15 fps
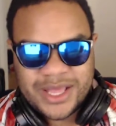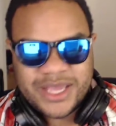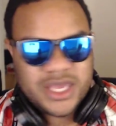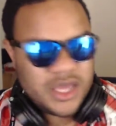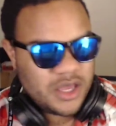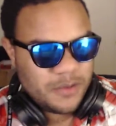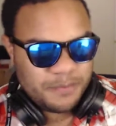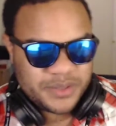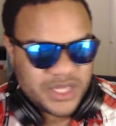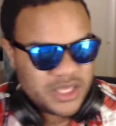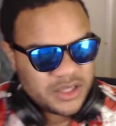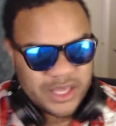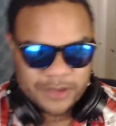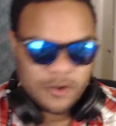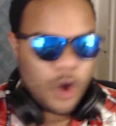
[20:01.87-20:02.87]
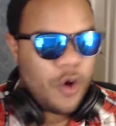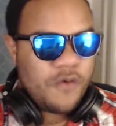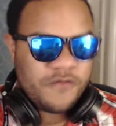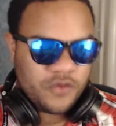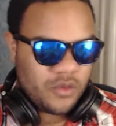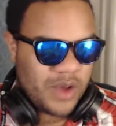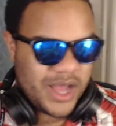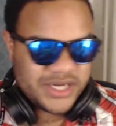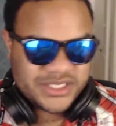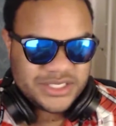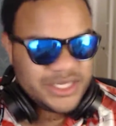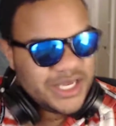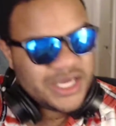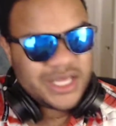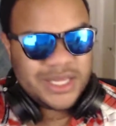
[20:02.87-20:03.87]
Like
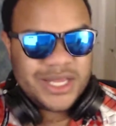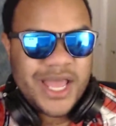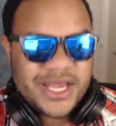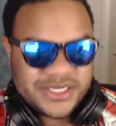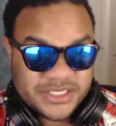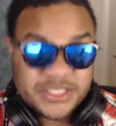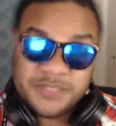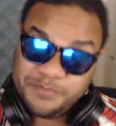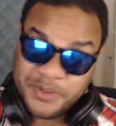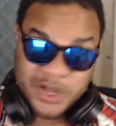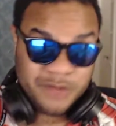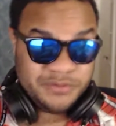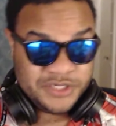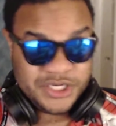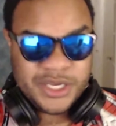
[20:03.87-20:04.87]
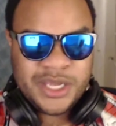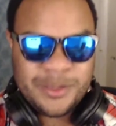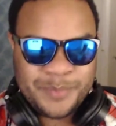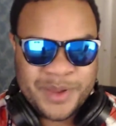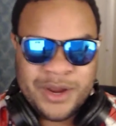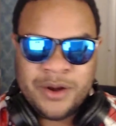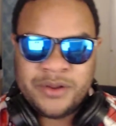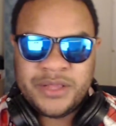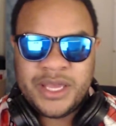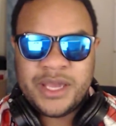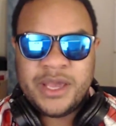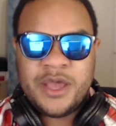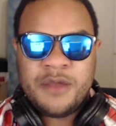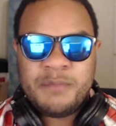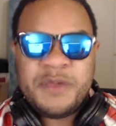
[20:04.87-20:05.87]
Overwatch, League of Legends, PUBG,
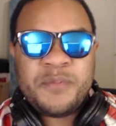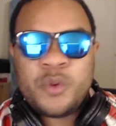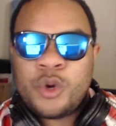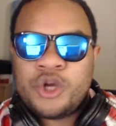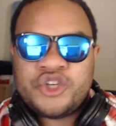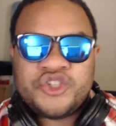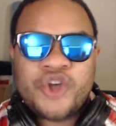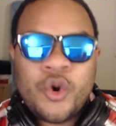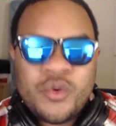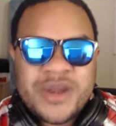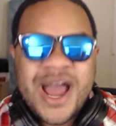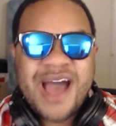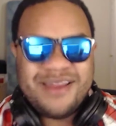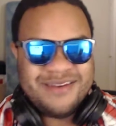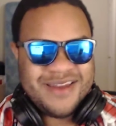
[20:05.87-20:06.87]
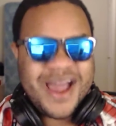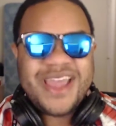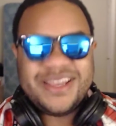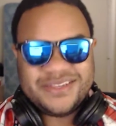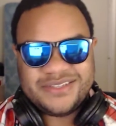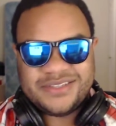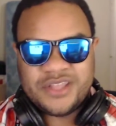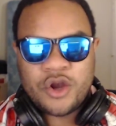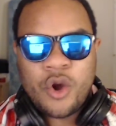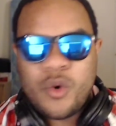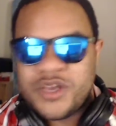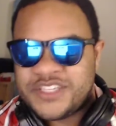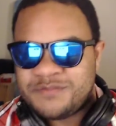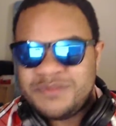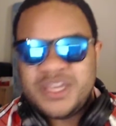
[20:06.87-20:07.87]
apparently. People are so not nice. They're
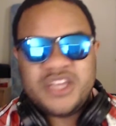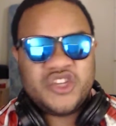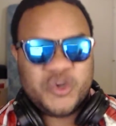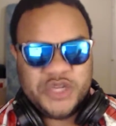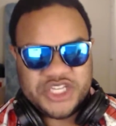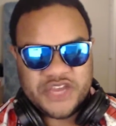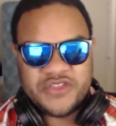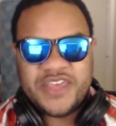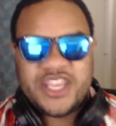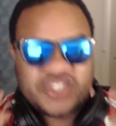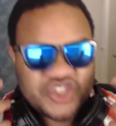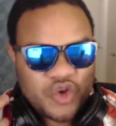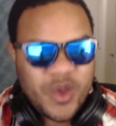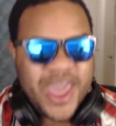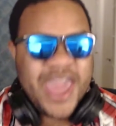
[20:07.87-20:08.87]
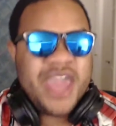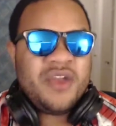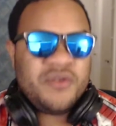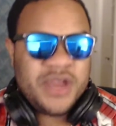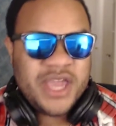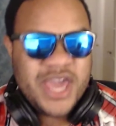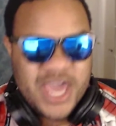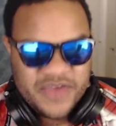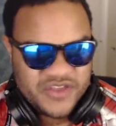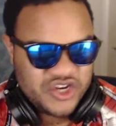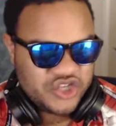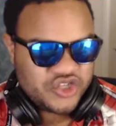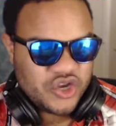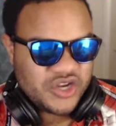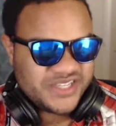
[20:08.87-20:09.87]
always mean to each other. They get so angry, and they
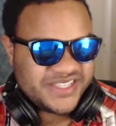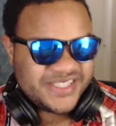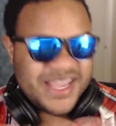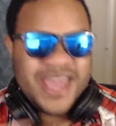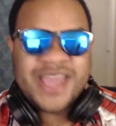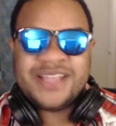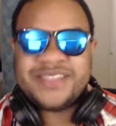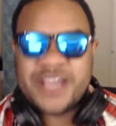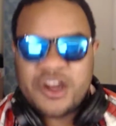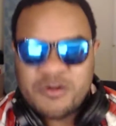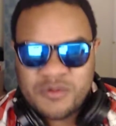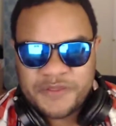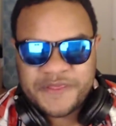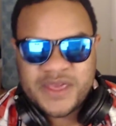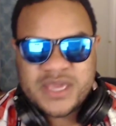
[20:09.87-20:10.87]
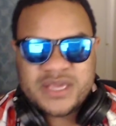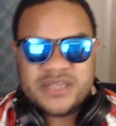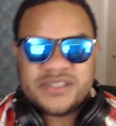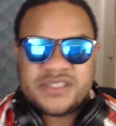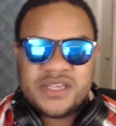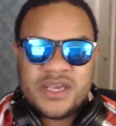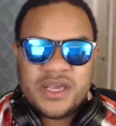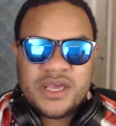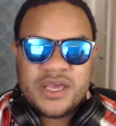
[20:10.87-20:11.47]
just start saying terrible things.